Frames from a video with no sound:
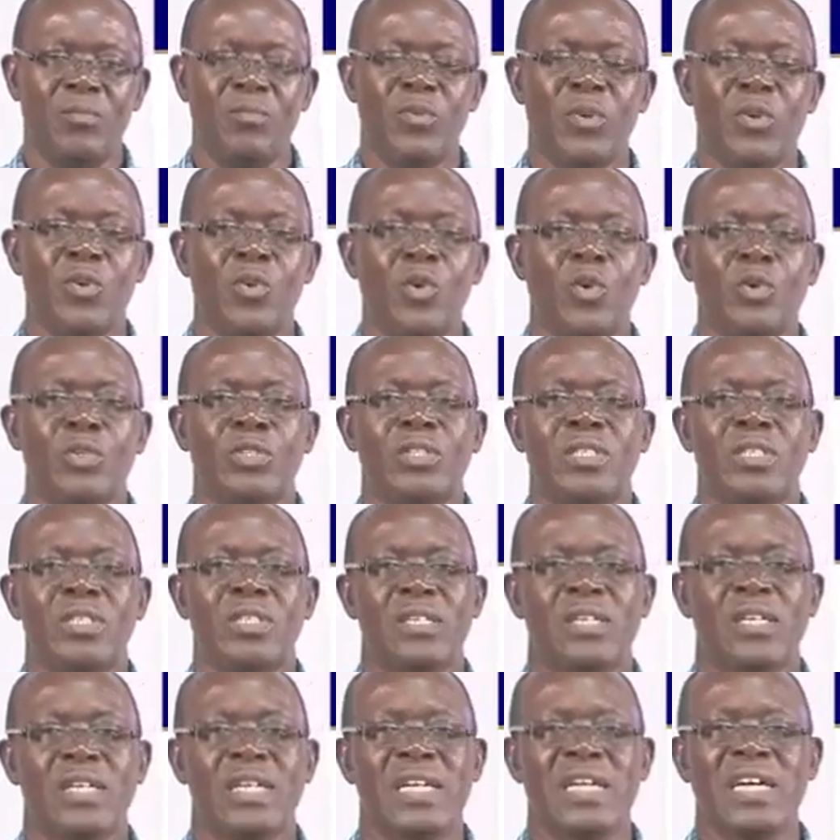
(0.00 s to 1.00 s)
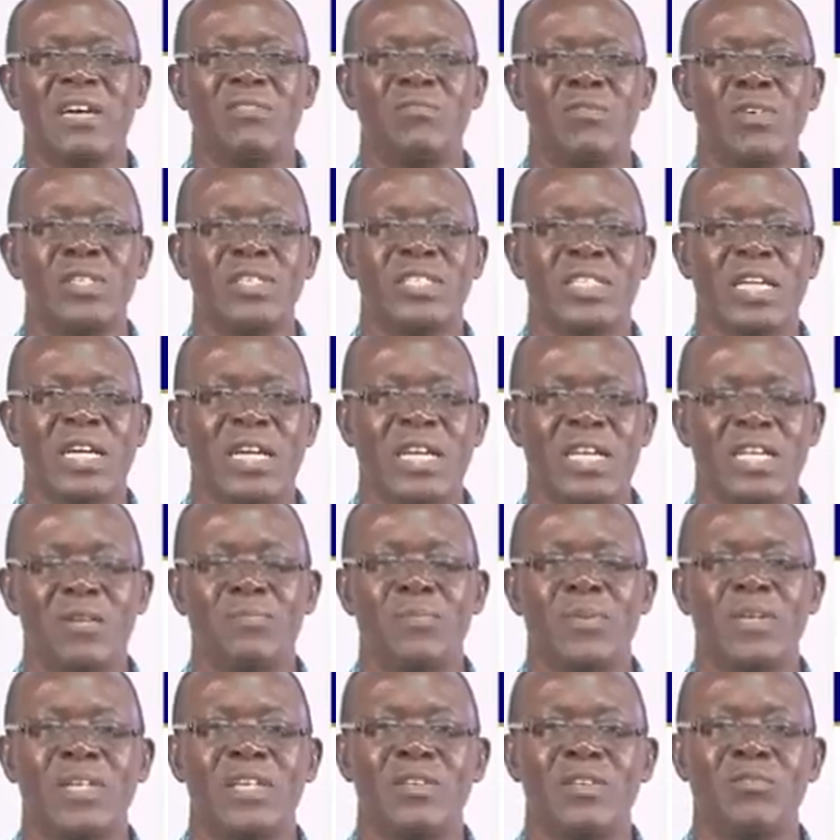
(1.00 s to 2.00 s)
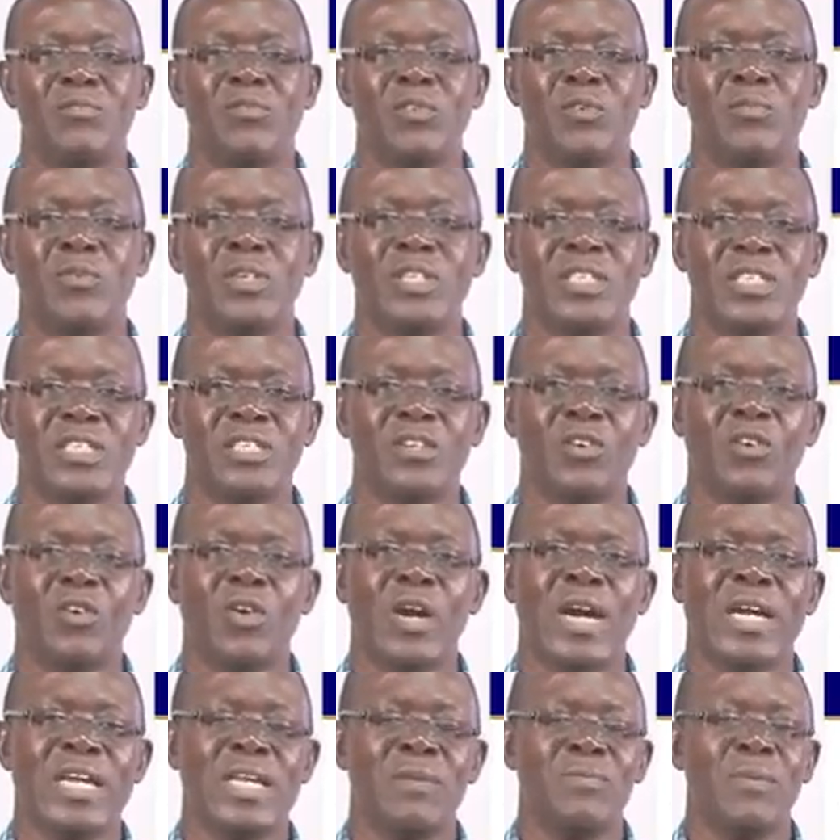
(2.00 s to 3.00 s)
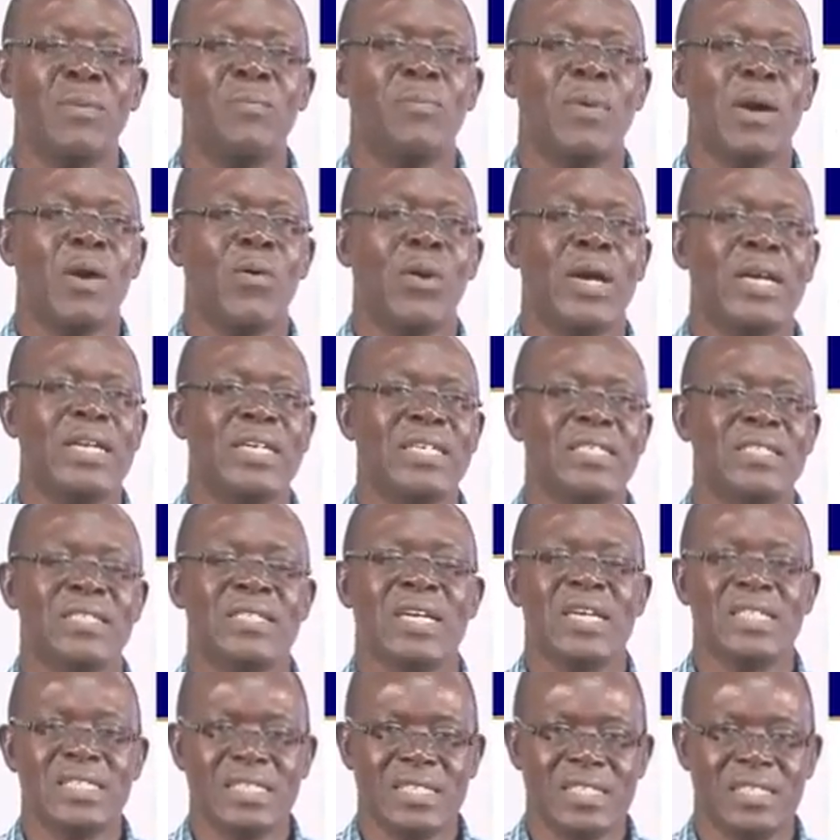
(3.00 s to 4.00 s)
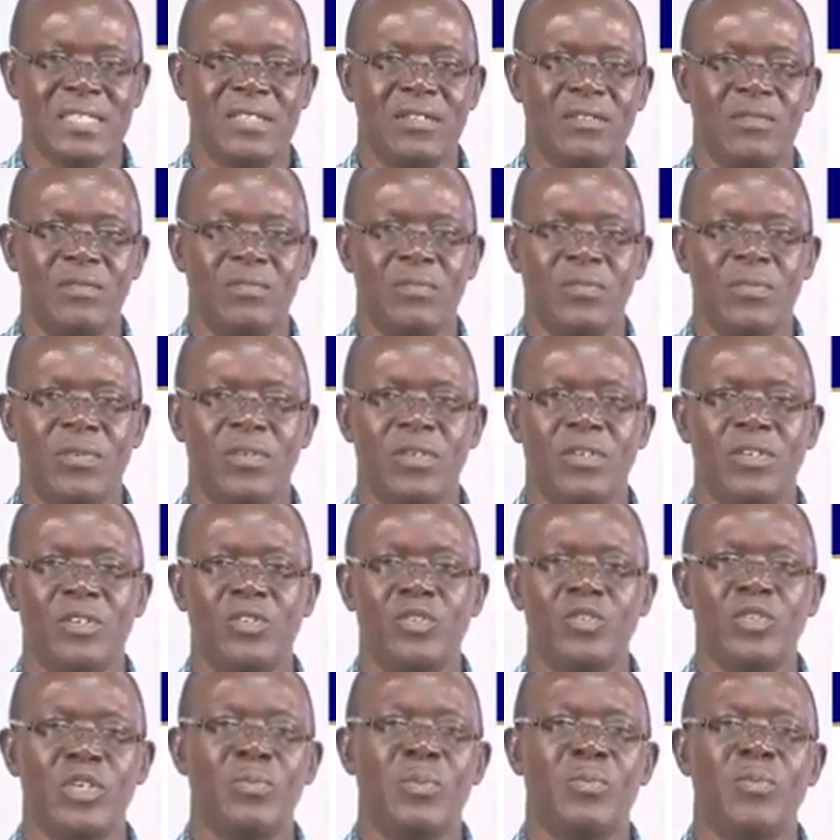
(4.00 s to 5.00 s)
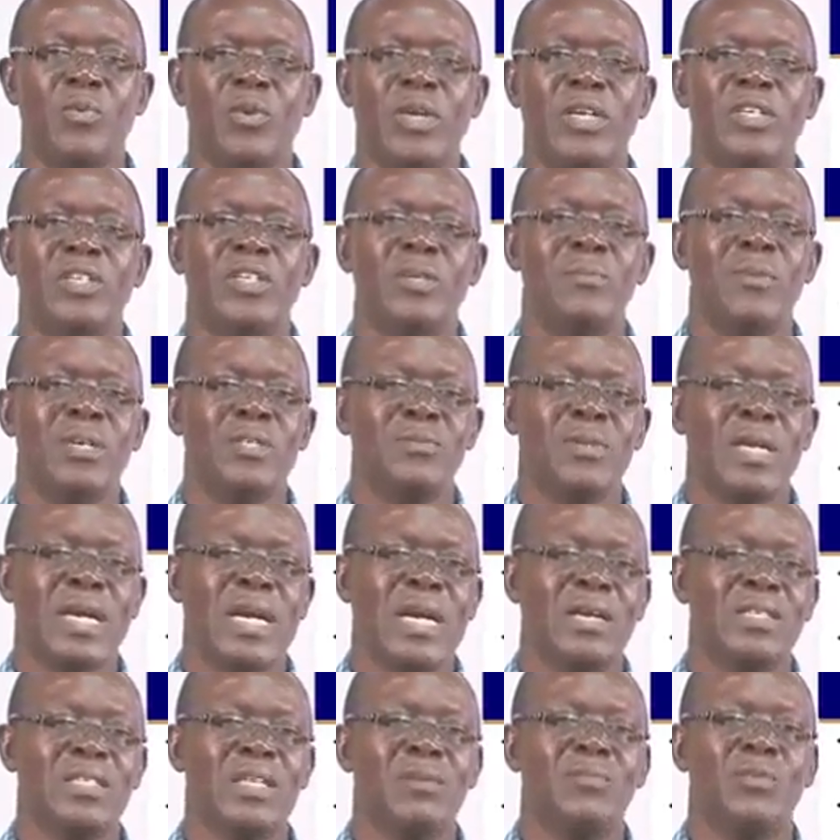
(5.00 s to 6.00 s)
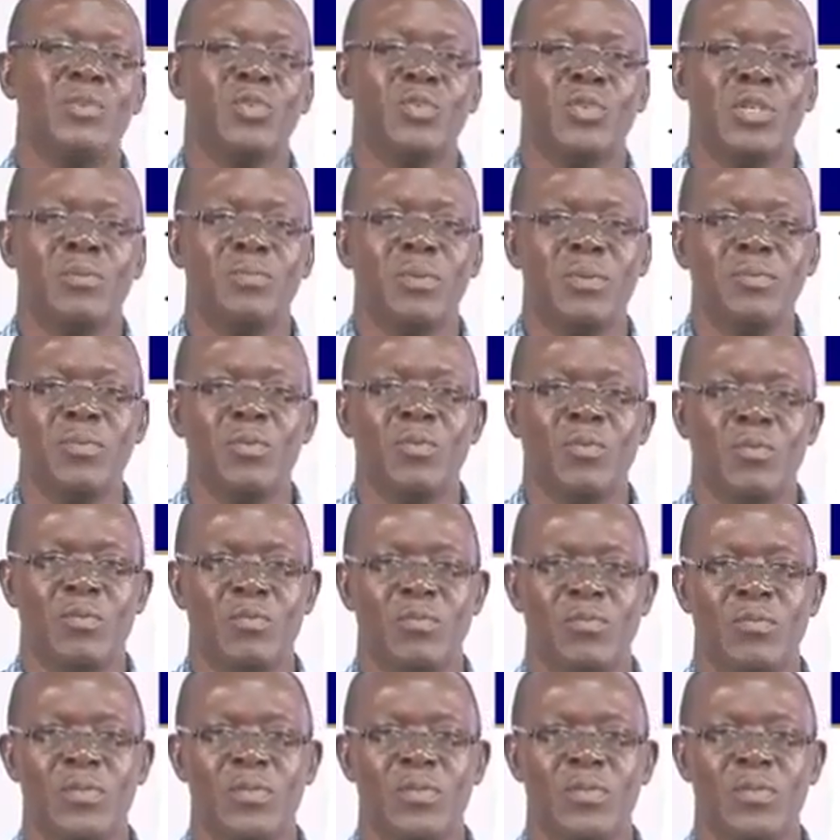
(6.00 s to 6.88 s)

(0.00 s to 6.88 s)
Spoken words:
because governments are keeping information or are keeping power in trust to the people, and they must be accountable to the people.